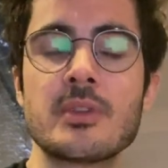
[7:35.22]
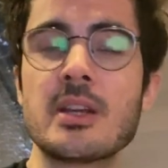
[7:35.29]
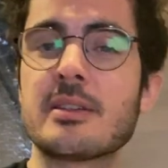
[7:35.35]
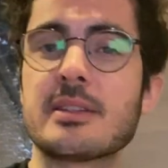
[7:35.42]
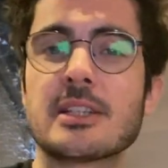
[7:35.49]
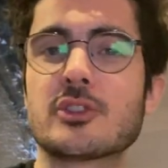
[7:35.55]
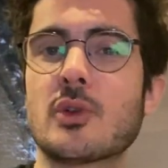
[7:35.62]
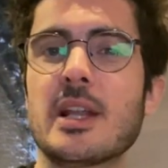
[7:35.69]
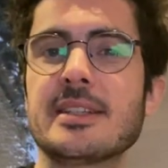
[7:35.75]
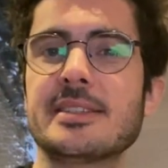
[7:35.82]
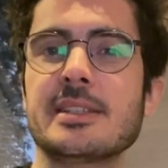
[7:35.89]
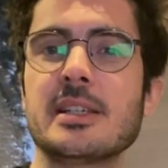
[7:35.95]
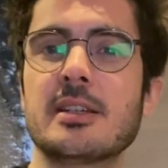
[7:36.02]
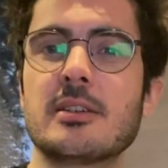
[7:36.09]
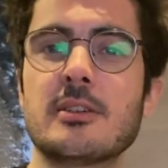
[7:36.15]
that's all I
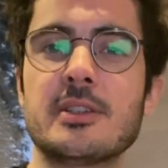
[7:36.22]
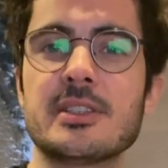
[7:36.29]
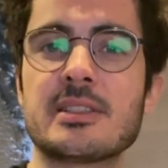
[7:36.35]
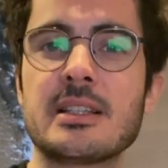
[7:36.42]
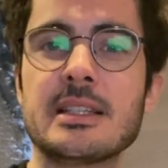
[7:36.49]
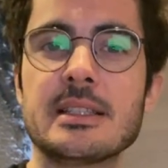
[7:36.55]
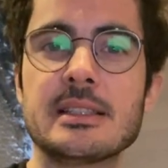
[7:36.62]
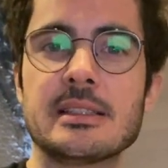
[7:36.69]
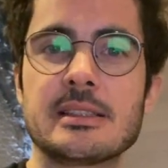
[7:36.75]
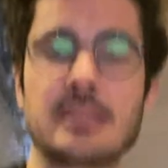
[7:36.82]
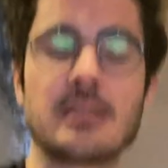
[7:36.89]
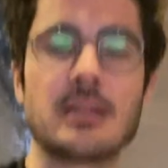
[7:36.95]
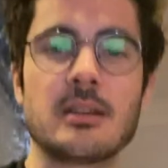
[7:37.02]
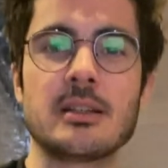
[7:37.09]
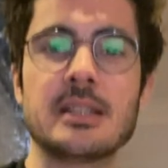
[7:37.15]
see. Honestly, it's
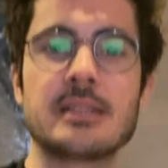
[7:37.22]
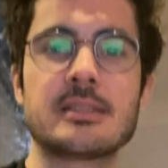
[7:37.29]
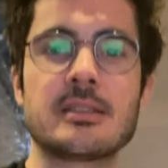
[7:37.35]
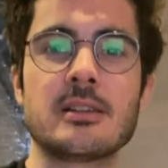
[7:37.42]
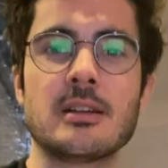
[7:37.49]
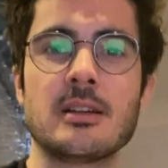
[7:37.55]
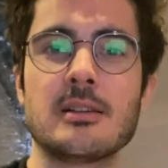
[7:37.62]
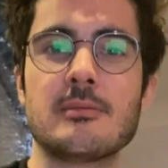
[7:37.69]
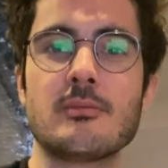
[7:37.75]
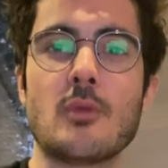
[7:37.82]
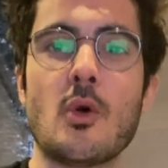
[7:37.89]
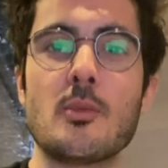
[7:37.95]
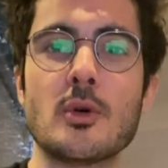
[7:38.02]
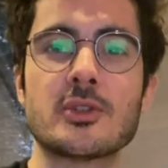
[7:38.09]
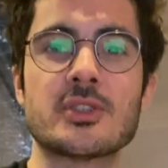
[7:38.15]
uh, it's uh,
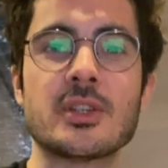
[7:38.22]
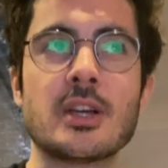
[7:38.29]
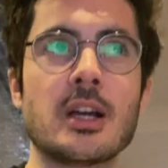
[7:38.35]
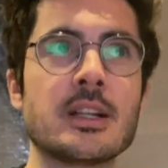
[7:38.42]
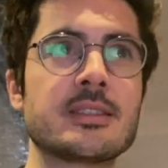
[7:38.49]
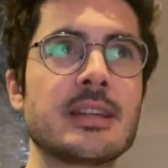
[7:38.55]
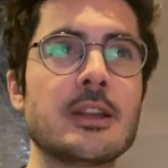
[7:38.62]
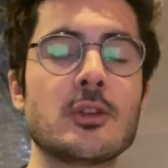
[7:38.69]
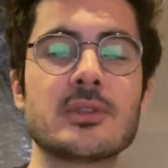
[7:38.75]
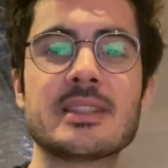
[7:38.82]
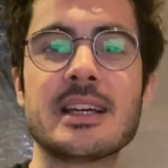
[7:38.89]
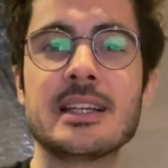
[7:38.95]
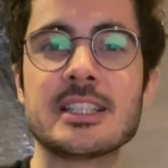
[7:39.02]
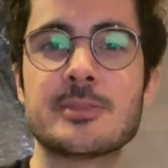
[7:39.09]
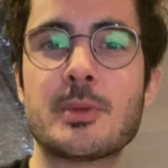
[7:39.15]
almost a, a 10 on
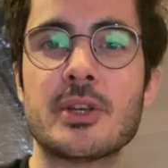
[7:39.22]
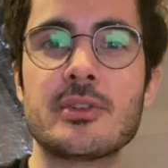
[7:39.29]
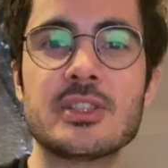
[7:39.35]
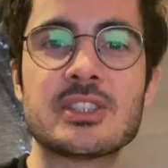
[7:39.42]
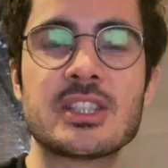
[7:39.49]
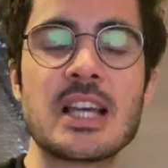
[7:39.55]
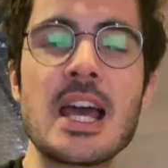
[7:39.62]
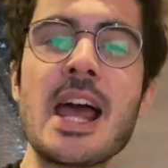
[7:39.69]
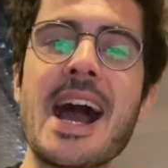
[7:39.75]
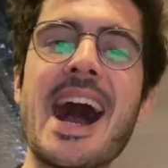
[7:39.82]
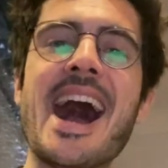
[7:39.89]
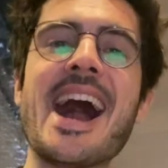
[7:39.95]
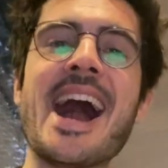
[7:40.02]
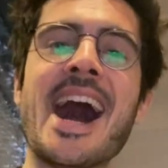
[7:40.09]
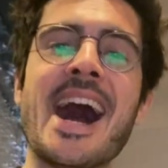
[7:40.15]
10 experience.
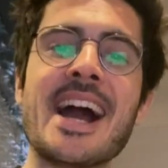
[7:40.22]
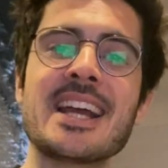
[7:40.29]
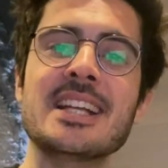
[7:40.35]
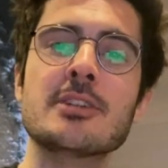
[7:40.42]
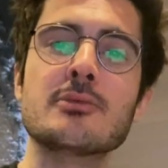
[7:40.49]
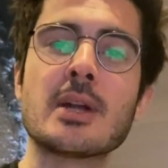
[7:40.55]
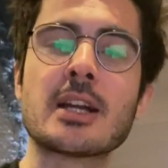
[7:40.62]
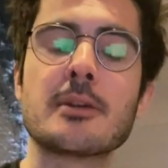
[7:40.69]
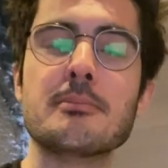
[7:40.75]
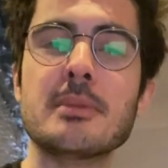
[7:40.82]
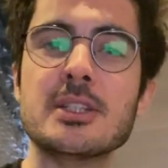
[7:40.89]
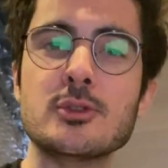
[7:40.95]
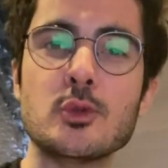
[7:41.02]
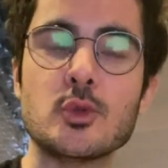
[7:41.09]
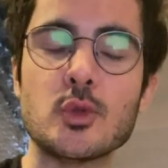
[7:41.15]
I highly
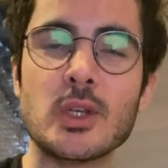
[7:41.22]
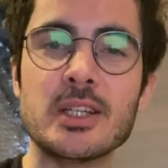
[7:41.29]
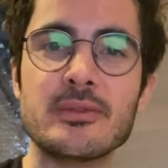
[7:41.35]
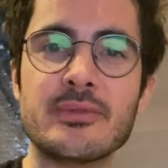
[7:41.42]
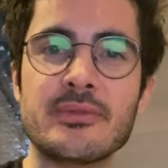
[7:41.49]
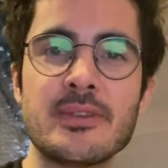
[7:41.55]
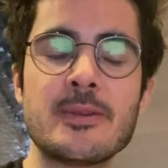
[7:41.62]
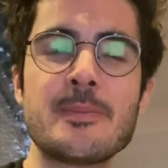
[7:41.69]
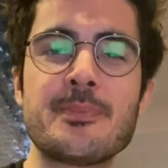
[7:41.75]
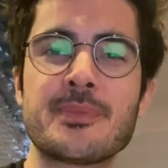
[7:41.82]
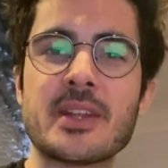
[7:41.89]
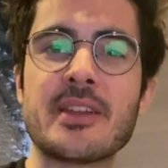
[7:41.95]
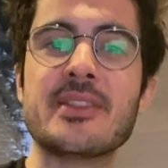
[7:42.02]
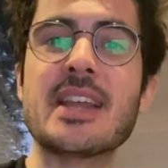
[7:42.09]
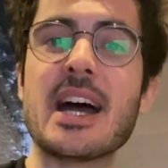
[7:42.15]
recommend you to live
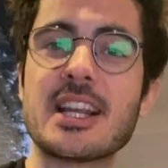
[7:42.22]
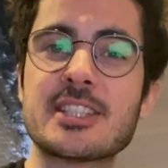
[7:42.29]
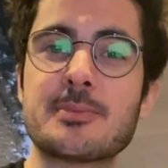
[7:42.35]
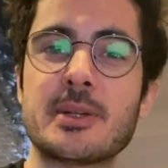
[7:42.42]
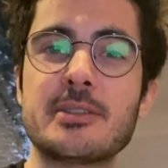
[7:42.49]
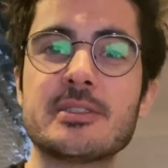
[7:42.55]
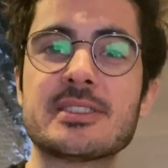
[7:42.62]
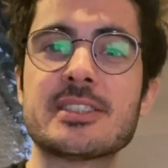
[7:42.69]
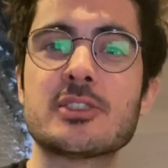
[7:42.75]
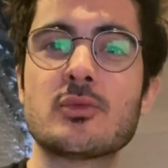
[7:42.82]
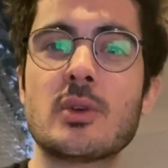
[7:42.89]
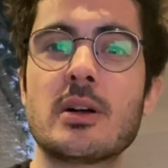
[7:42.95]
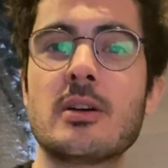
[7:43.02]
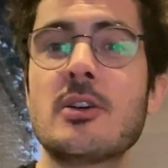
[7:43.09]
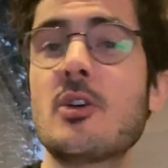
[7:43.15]
that experience as
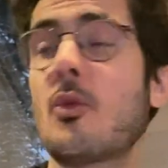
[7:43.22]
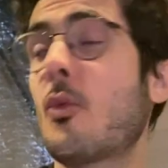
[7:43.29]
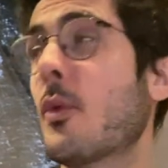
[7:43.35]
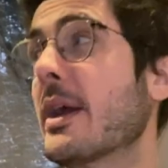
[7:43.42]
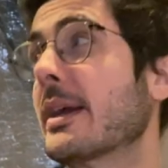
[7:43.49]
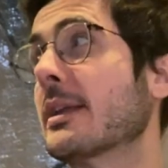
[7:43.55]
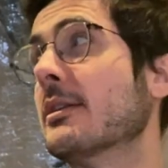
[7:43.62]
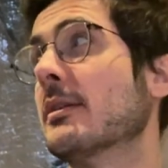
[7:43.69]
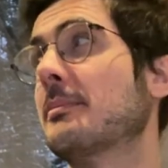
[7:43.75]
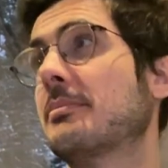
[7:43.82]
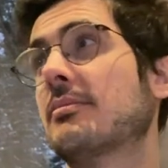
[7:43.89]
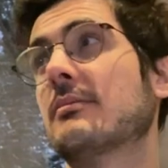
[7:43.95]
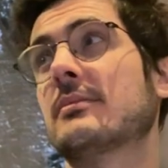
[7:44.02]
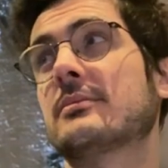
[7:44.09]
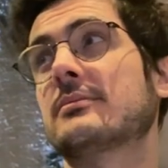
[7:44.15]
well. Waking up
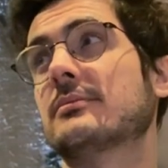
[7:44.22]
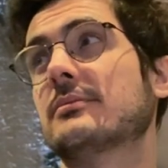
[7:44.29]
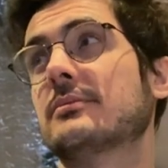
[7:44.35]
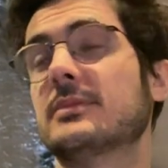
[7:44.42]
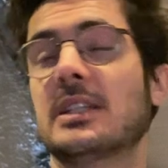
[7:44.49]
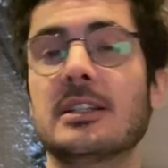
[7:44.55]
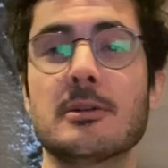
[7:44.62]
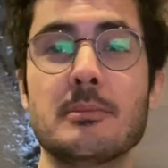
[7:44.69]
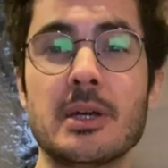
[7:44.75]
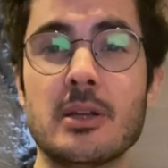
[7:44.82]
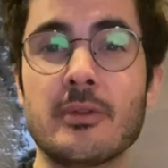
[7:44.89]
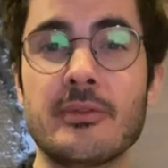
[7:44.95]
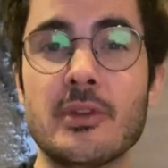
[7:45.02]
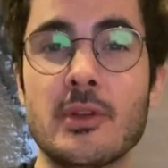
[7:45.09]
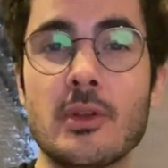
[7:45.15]
mm, in the middle
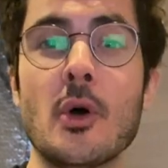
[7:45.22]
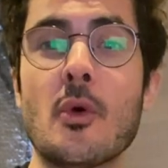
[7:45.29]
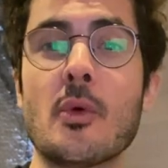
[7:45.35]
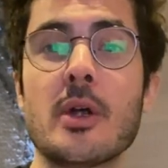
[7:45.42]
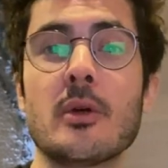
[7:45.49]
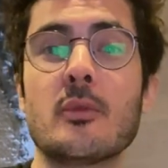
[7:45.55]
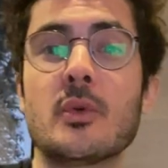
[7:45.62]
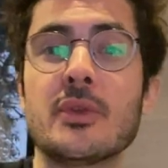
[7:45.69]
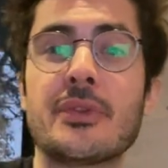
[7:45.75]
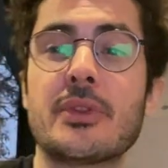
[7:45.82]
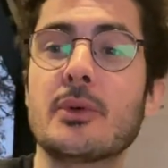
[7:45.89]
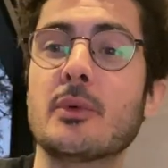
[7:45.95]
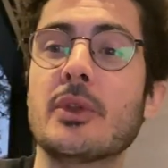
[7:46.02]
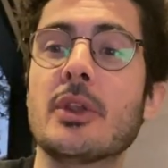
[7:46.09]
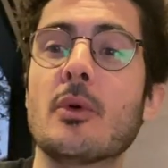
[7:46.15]
of nowhere with,
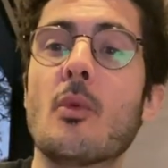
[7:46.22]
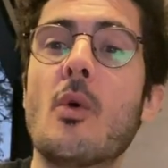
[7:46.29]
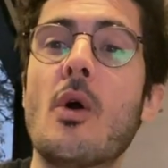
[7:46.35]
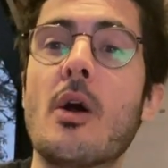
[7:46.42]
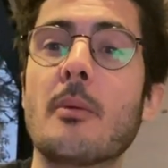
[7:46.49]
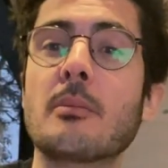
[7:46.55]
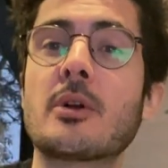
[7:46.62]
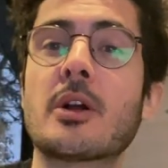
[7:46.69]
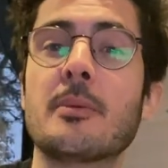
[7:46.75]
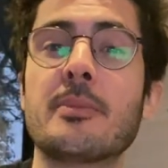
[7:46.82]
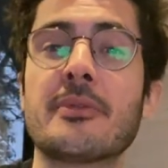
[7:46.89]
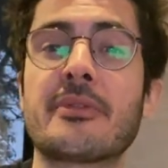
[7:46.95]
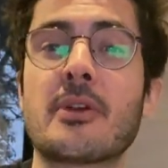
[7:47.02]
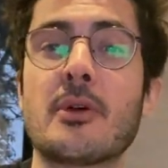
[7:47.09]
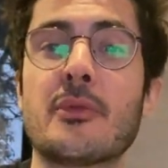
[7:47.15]
with a warm cup
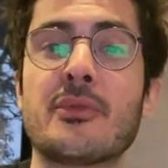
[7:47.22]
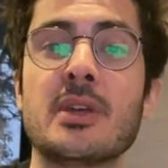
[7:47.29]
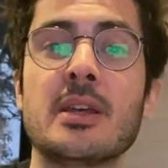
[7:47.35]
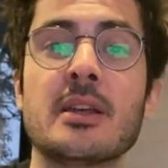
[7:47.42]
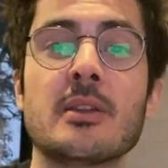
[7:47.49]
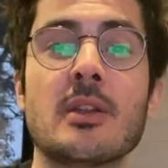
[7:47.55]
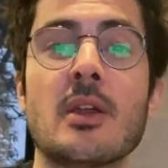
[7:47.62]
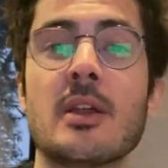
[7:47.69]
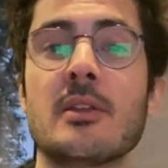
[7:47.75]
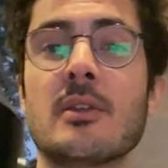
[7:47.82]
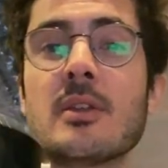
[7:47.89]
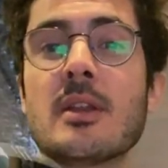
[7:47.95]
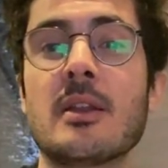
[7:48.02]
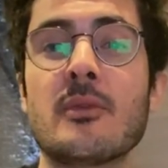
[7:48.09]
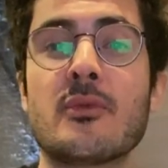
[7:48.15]
of coffee and,
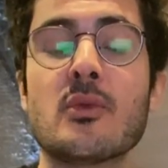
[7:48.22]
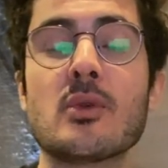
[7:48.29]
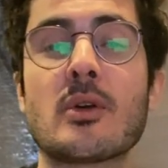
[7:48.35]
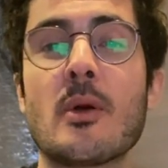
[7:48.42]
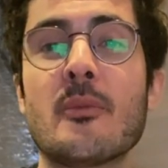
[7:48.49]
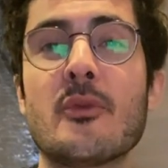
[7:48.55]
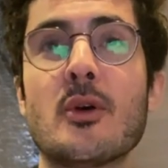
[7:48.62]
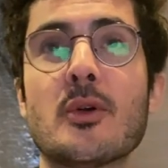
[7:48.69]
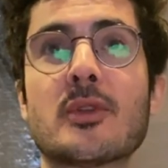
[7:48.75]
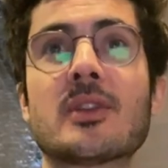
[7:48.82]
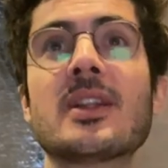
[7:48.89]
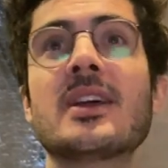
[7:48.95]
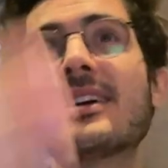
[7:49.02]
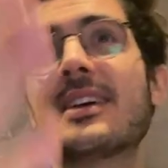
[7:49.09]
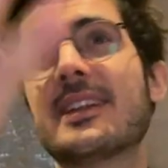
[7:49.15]
and, and full comfort
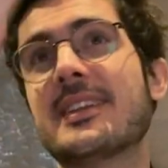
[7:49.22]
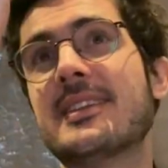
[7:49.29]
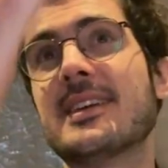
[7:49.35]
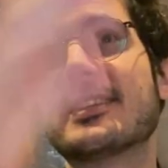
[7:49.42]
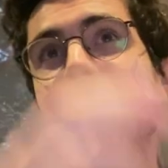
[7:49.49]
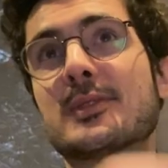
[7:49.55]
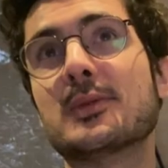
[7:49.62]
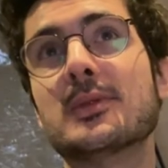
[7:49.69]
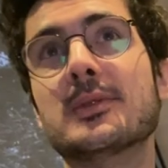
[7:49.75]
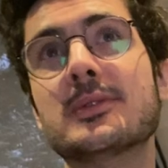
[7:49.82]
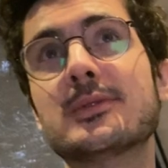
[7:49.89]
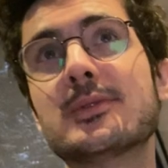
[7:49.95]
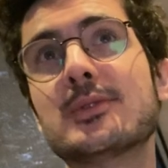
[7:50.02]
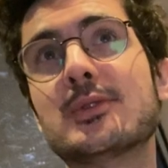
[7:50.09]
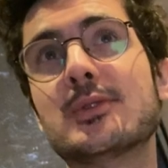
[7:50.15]
next to,
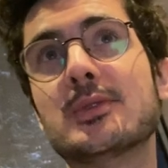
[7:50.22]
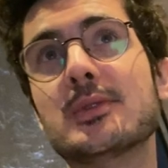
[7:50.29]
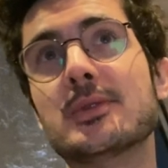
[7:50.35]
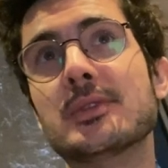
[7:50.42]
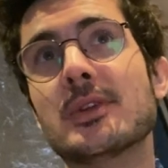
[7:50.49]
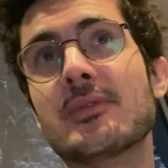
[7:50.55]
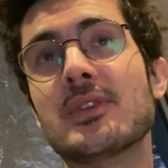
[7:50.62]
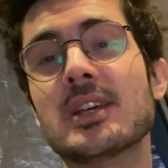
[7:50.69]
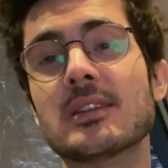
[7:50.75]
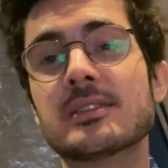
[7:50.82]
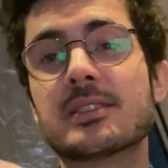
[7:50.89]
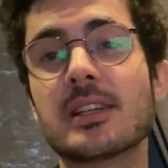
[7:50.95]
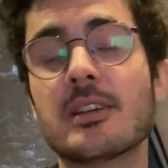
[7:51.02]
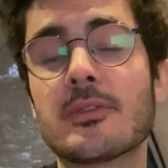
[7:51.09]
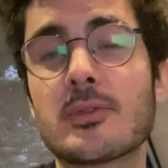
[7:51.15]
to the
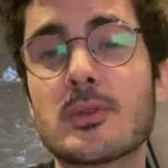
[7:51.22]
fiance, of